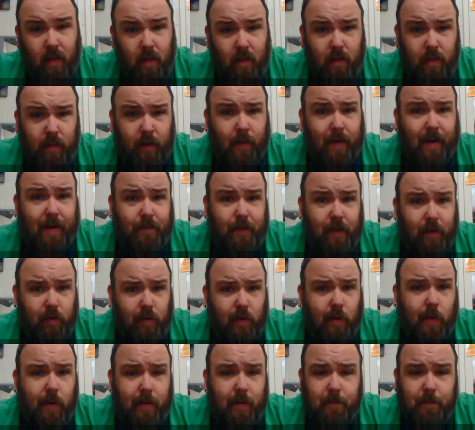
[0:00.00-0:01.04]
graphics
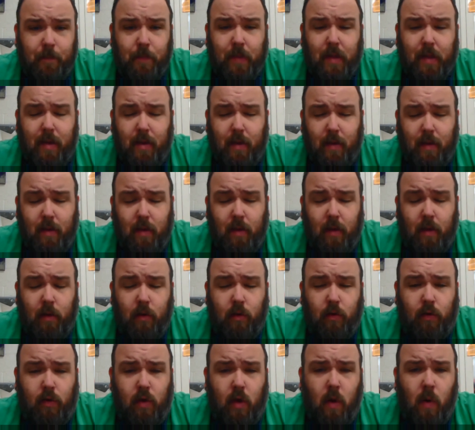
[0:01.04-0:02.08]
card.
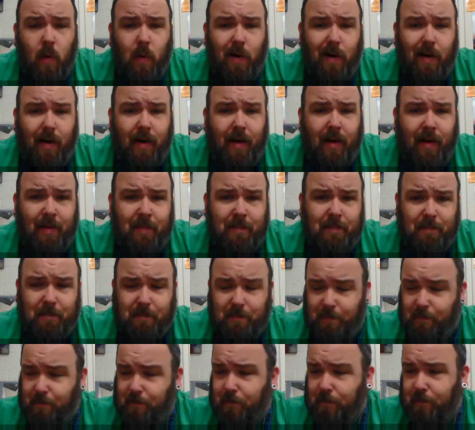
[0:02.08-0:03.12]
So
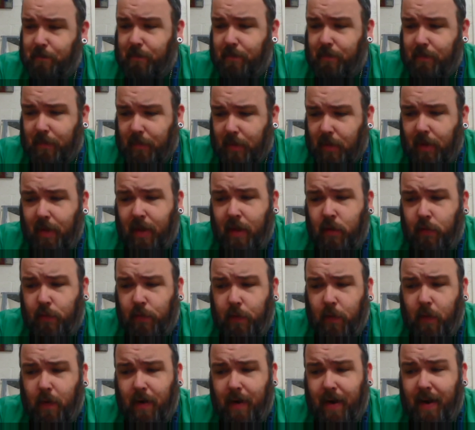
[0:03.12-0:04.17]
as
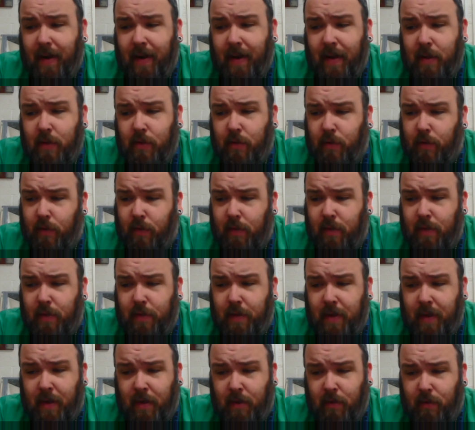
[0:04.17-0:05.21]
far as the
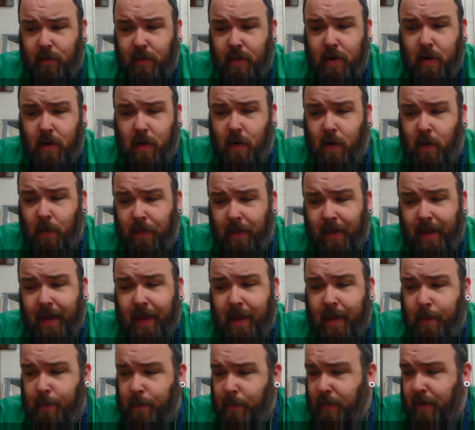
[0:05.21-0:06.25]
things that are on the
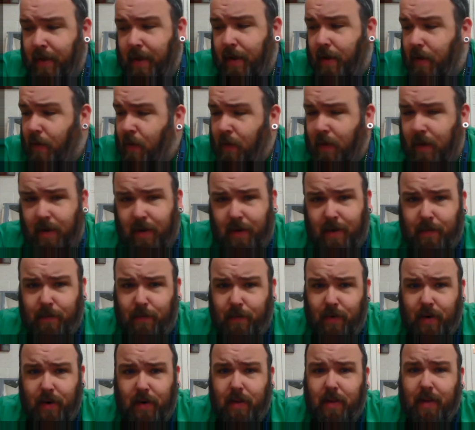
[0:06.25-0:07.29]
game that are
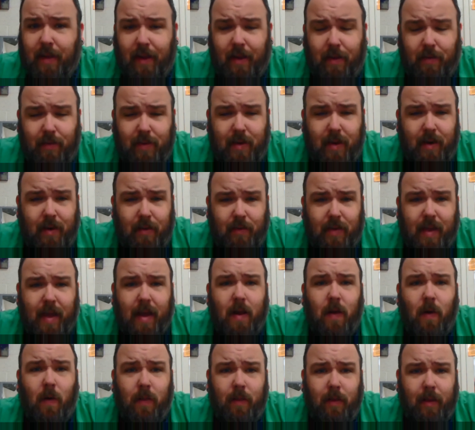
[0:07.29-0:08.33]
different, like I said, it's
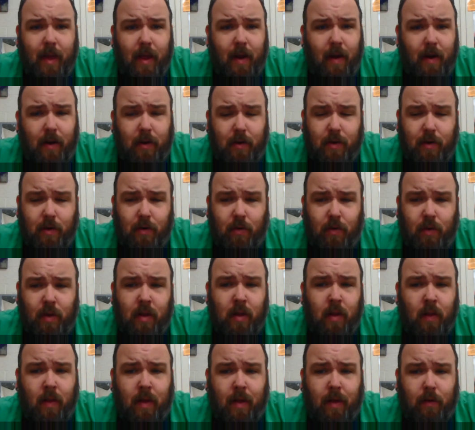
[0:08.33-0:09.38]
got all the characters
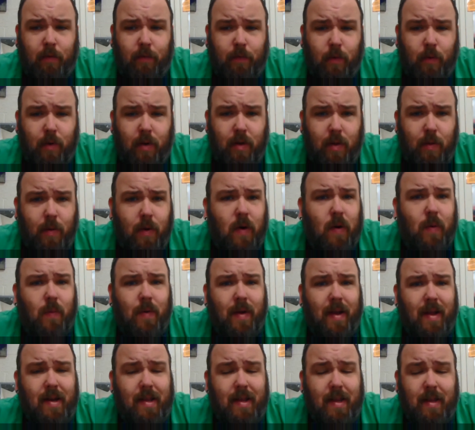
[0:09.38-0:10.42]
unlocked for you
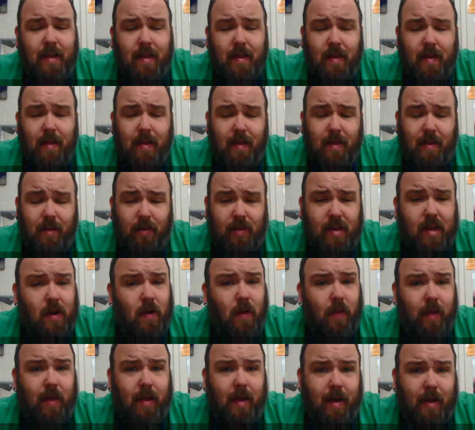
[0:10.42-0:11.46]
already. It's got
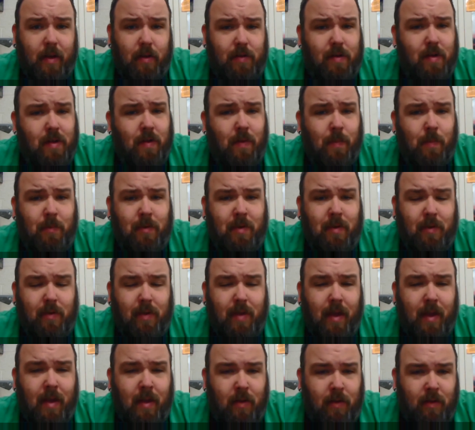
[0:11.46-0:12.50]
all the costumes and
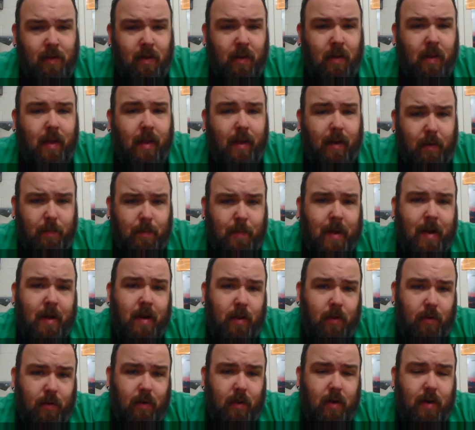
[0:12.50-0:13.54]
skins unlocked
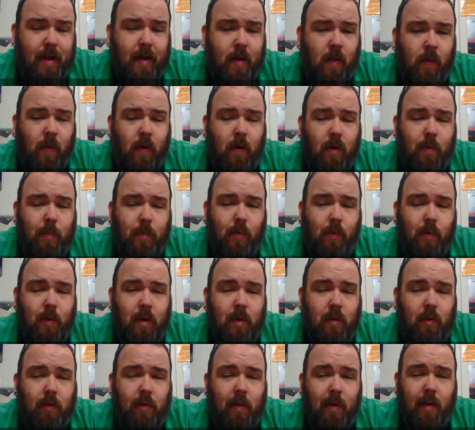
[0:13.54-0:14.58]
minus the downloadable
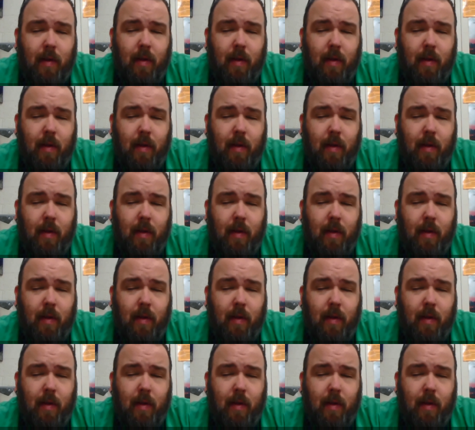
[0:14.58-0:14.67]
ones,